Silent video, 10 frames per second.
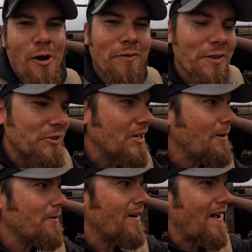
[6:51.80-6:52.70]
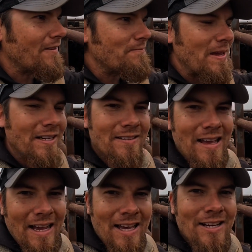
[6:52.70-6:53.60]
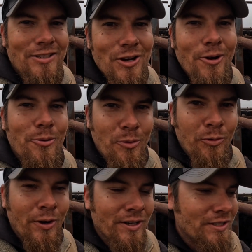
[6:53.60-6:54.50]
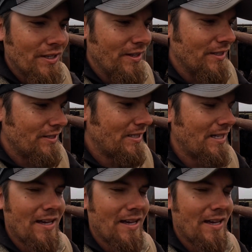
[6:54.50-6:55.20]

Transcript: over the summer, I've been, I kind of started referring to this